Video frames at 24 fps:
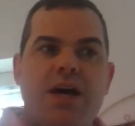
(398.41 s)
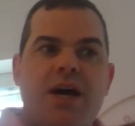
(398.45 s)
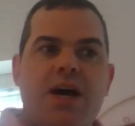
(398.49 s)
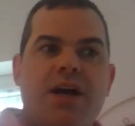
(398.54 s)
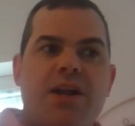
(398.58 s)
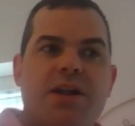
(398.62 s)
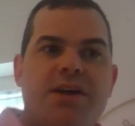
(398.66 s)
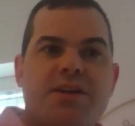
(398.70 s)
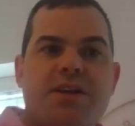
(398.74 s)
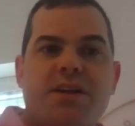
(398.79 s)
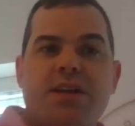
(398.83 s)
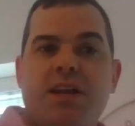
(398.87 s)

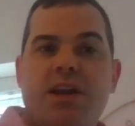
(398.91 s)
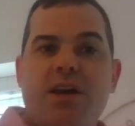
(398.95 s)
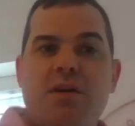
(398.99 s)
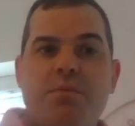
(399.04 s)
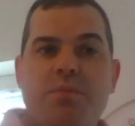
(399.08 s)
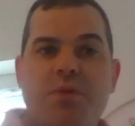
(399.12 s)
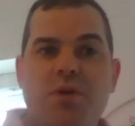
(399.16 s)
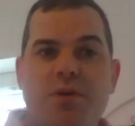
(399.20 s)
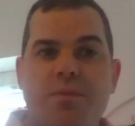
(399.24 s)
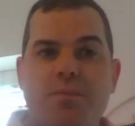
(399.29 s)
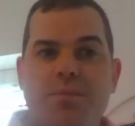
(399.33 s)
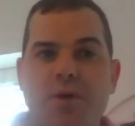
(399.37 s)
and
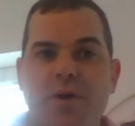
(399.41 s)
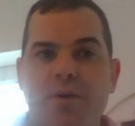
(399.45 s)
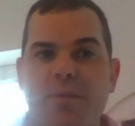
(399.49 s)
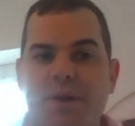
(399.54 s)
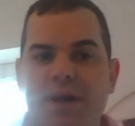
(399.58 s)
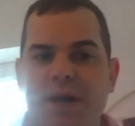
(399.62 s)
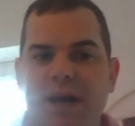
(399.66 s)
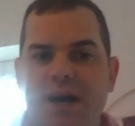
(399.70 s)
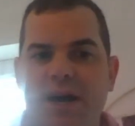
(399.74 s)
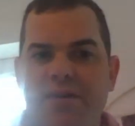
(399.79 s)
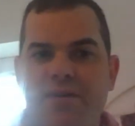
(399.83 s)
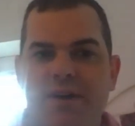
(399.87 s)

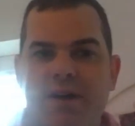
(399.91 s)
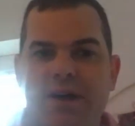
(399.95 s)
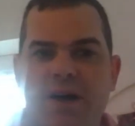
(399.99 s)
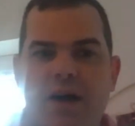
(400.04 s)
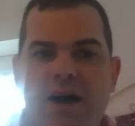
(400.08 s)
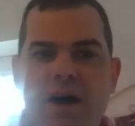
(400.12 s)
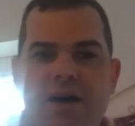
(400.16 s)
booming area.